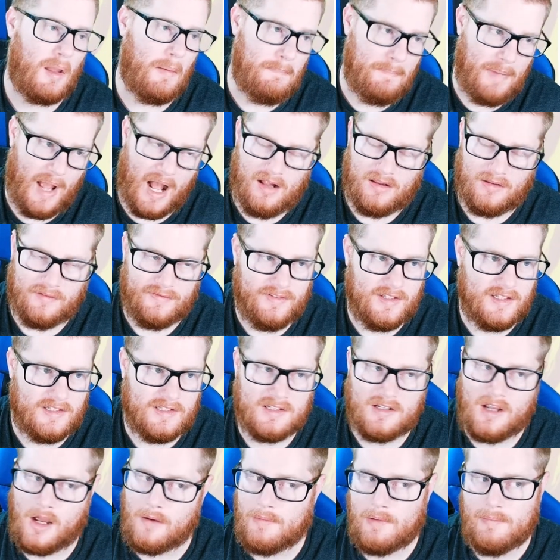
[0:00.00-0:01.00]

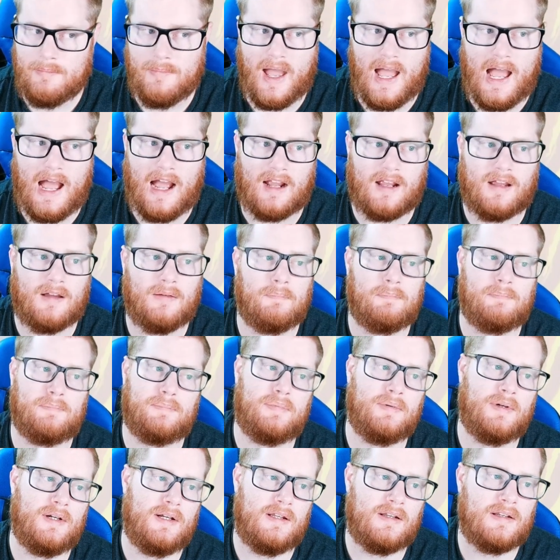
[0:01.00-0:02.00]
Palafin's coming back.
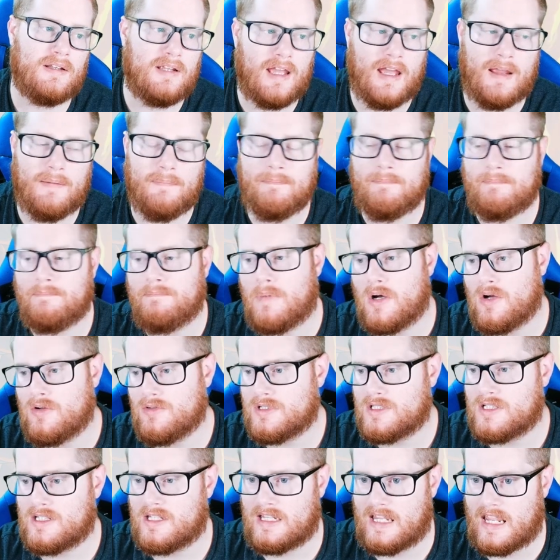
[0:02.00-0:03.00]
But in
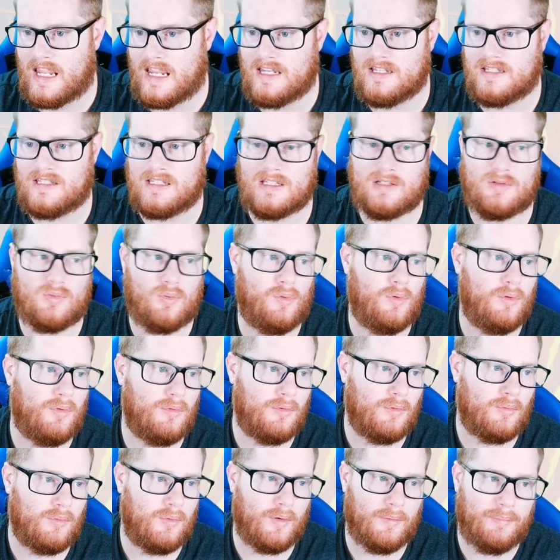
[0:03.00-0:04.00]
most cases,
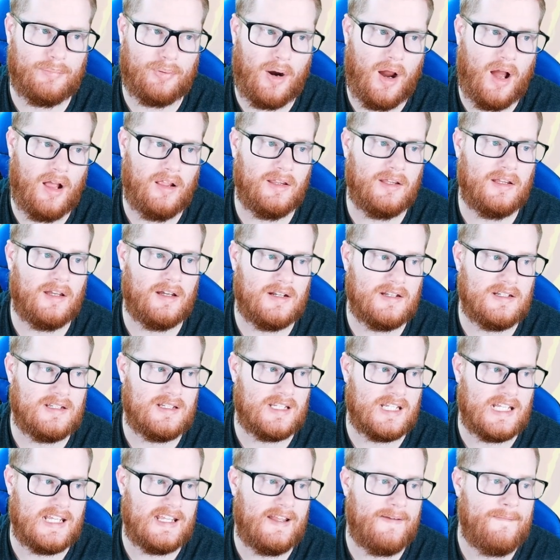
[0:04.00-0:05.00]
we're probably going to
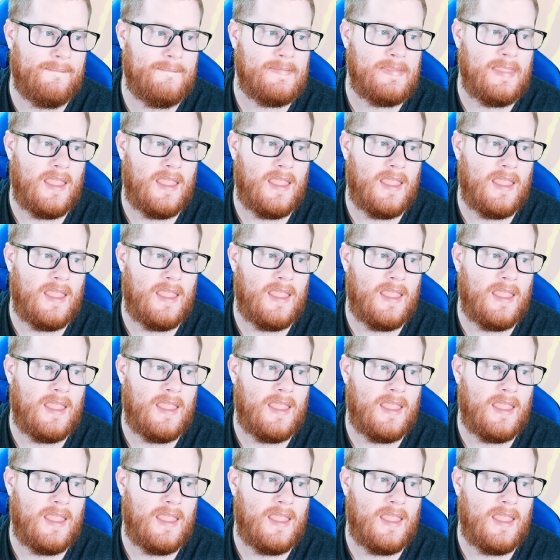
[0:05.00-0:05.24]
see